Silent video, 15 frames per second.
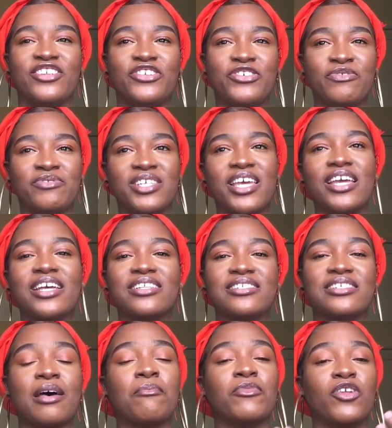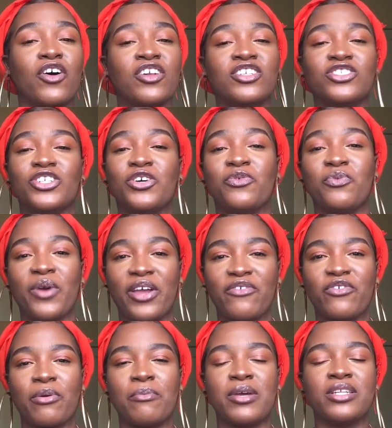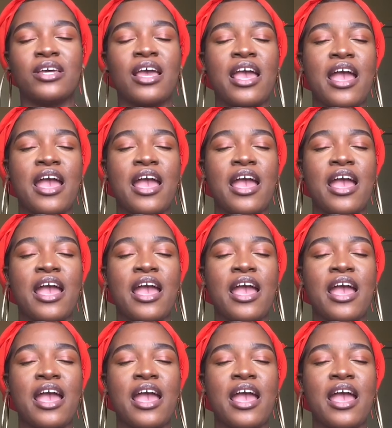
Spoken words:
you've taken some knowledge away from it.